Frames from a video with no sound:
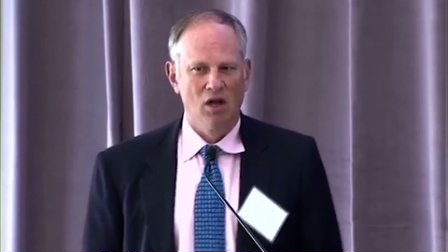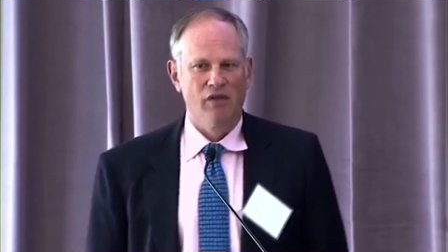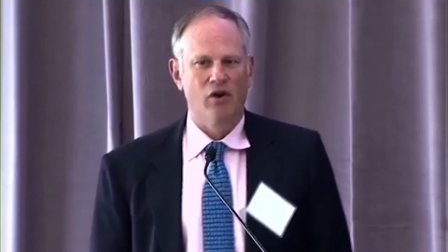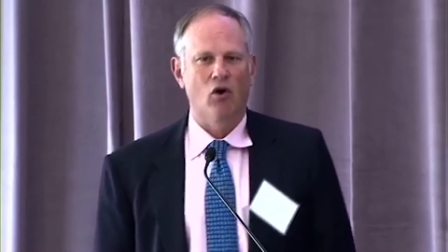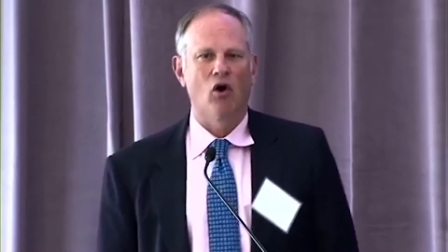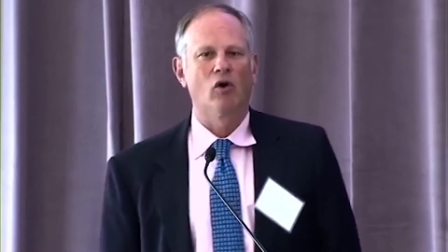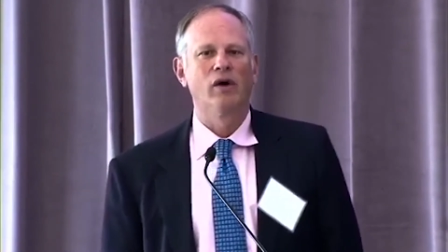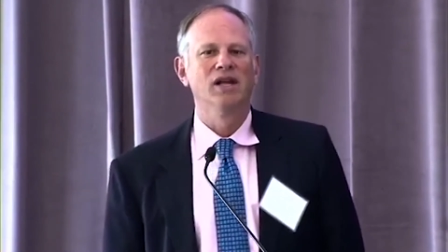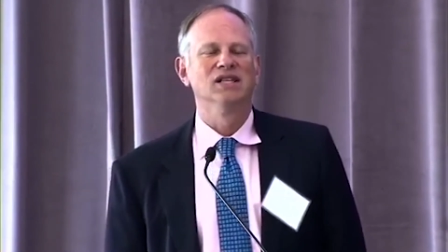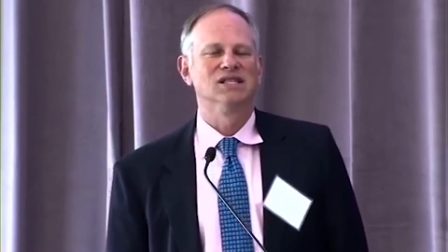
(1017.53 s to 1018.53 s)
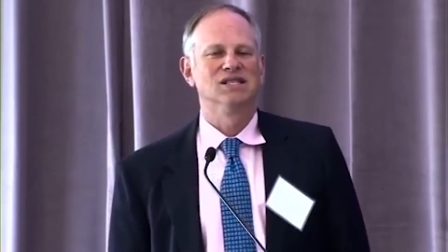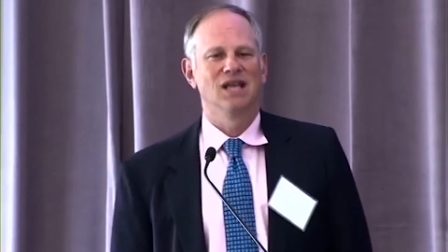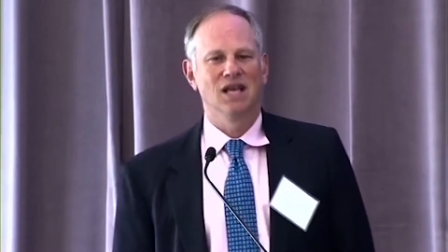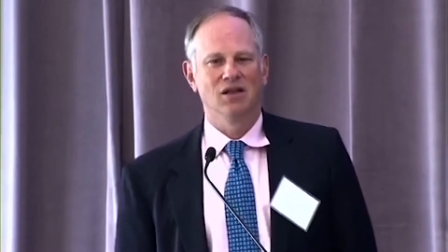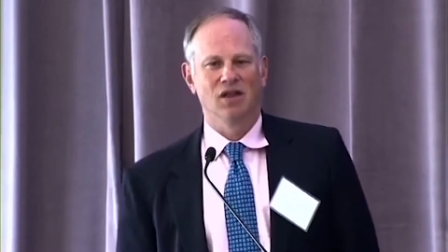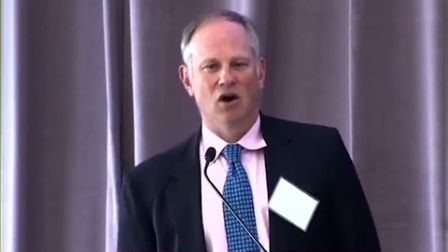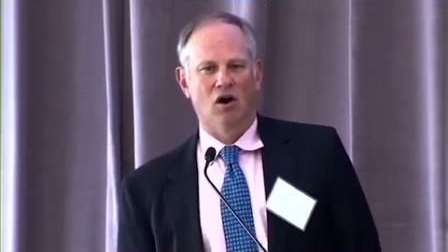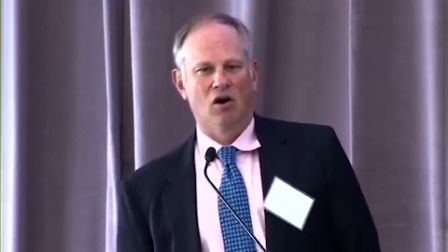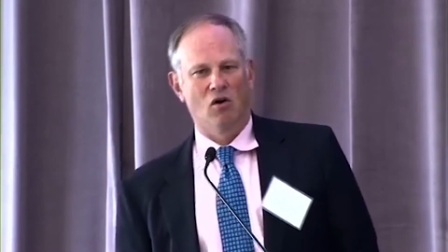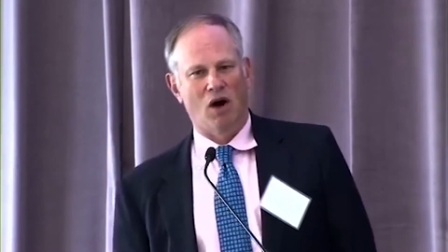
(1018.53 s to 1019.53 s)
They're already seeing the
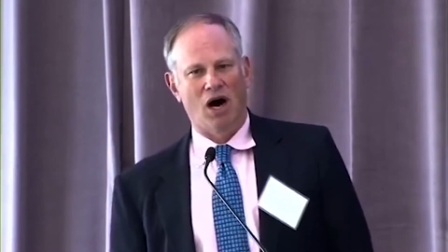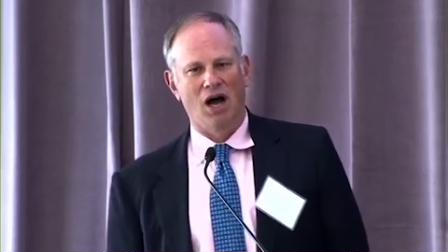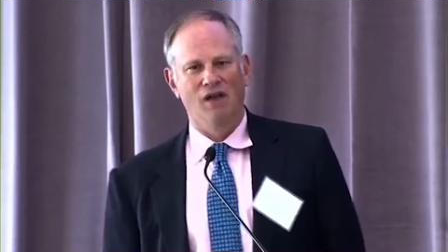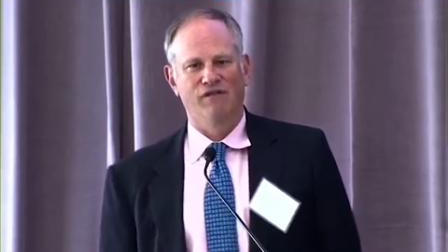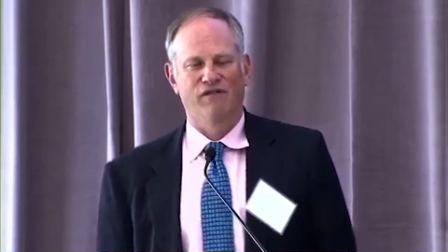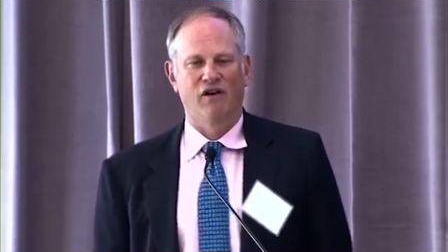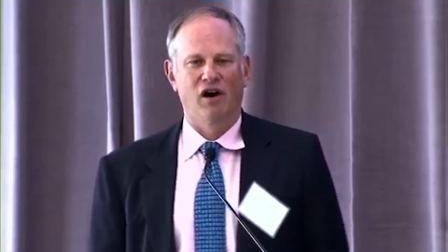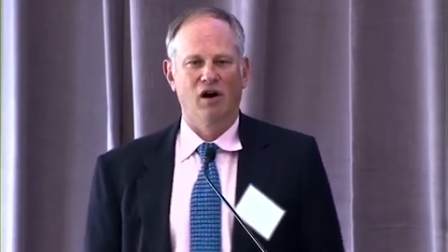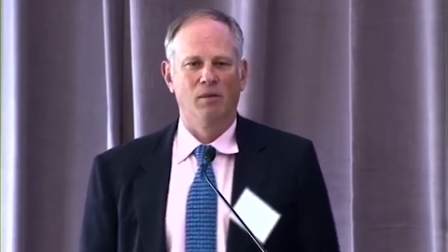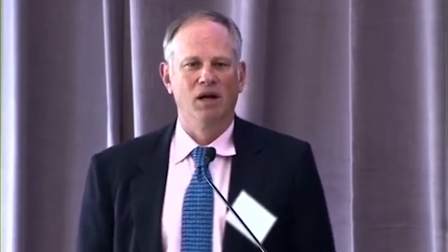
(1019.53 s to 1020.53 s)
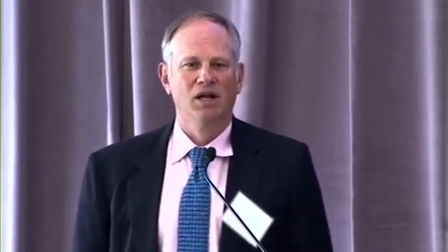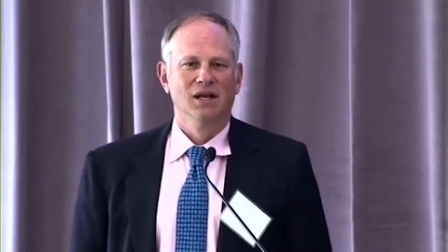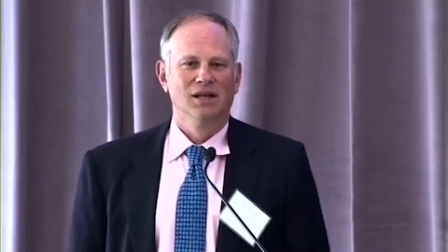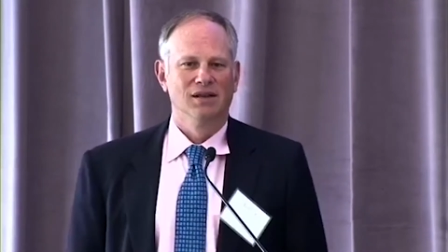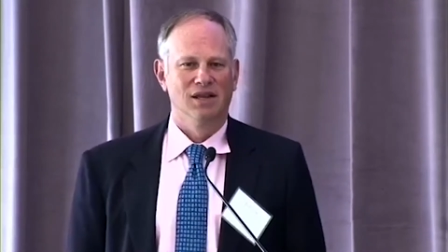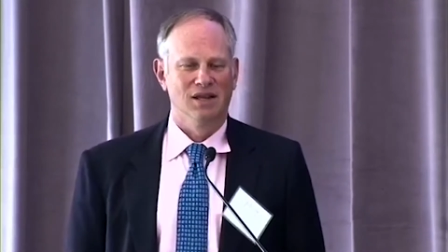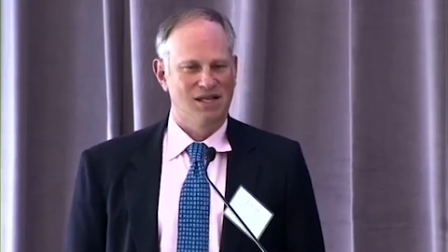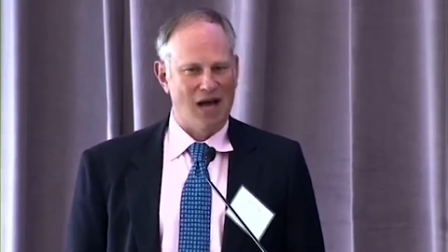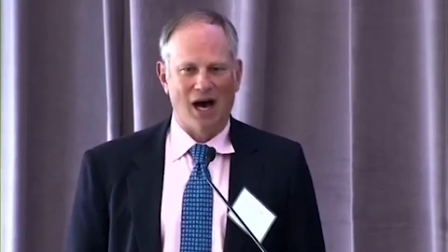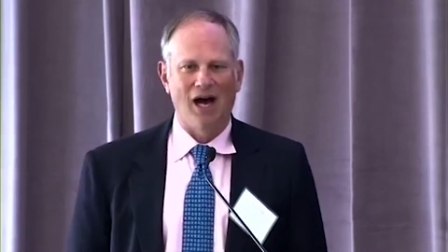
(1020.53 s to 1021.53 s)
ROI from the
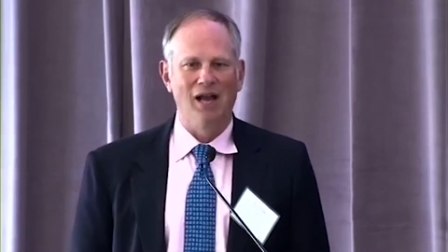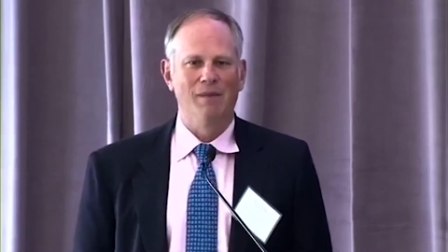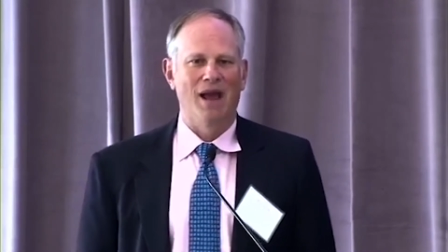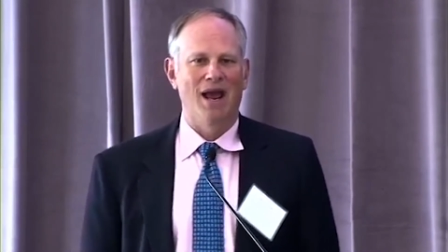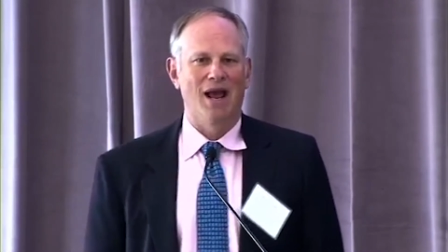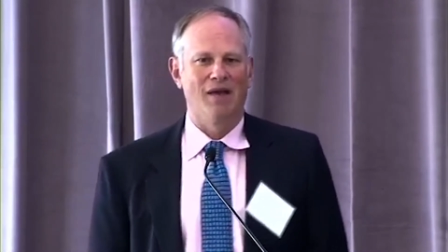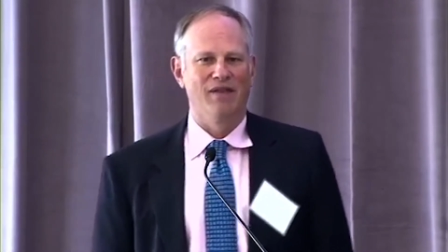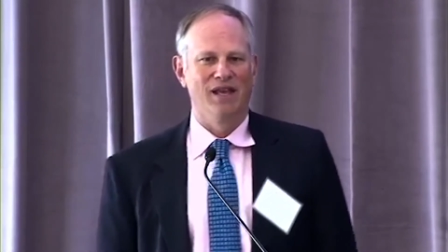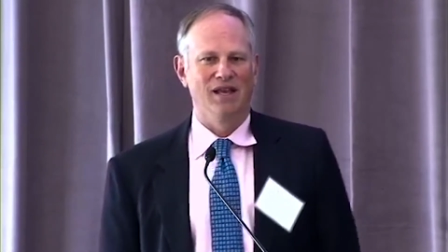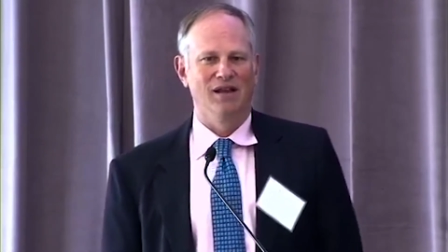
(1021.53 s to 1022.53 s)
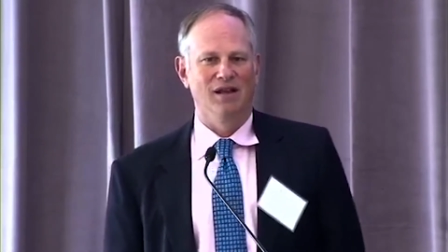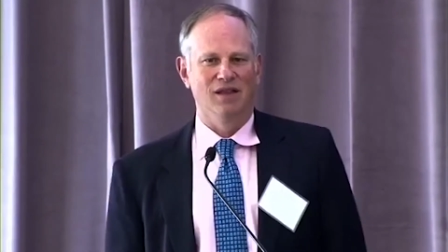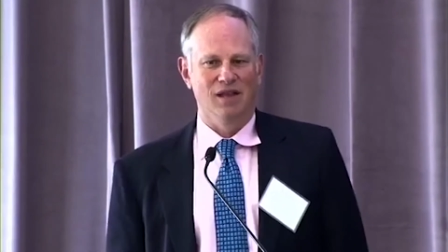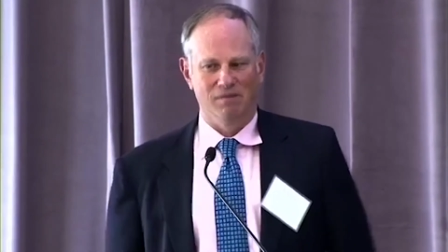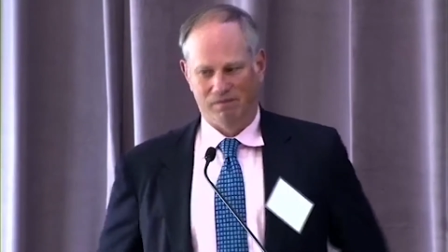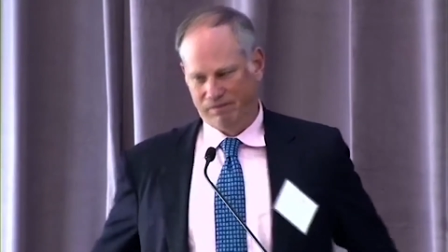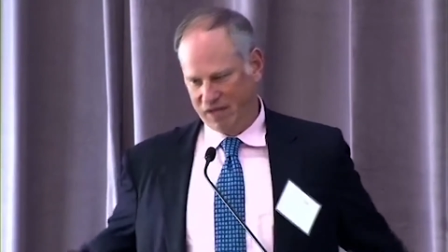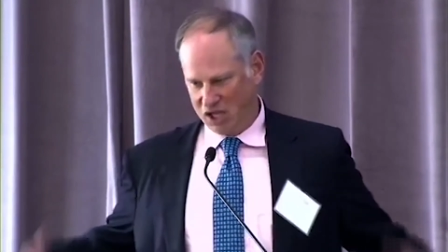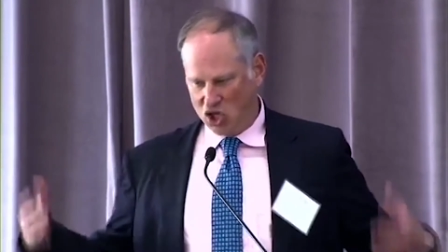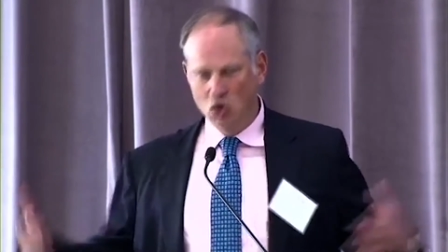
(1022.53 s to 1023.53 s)
time and the
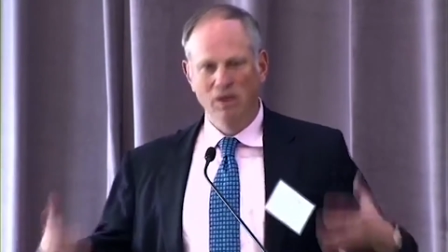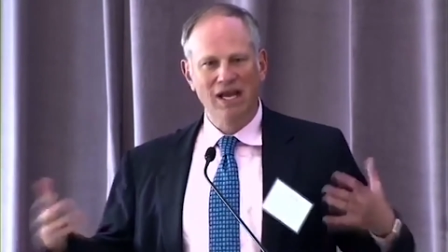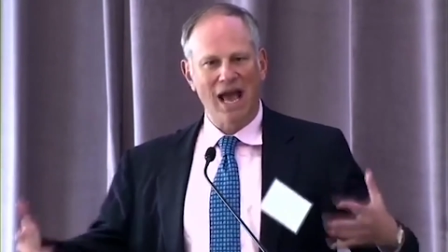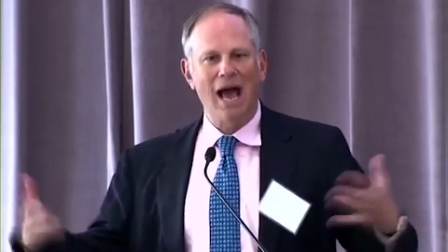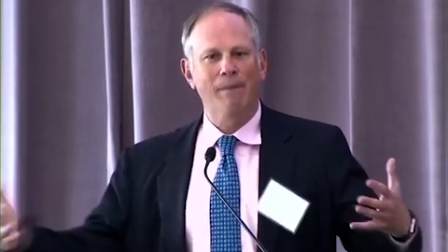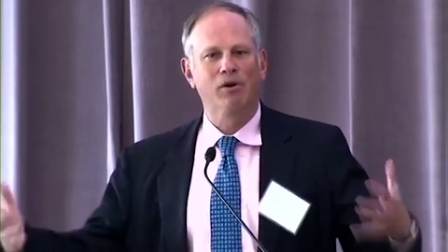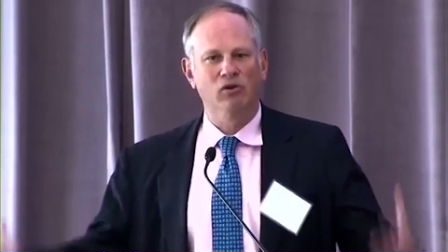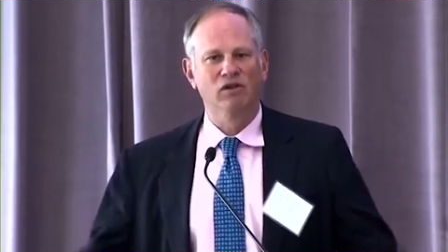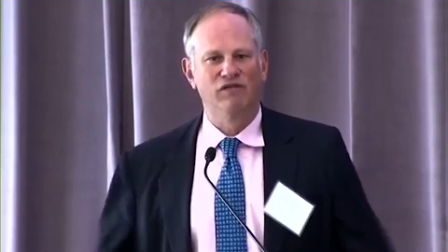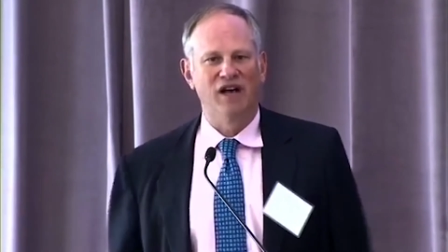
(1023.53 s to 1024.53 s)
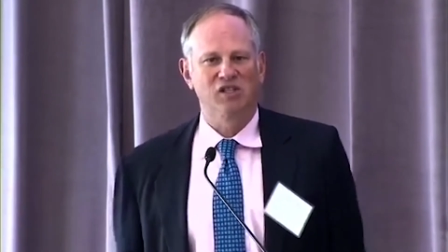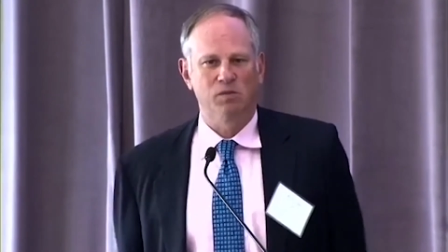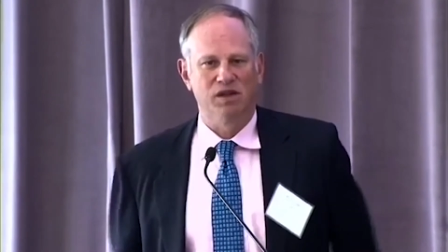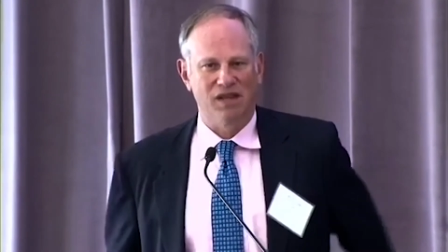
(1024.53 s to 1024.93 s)
human capital investment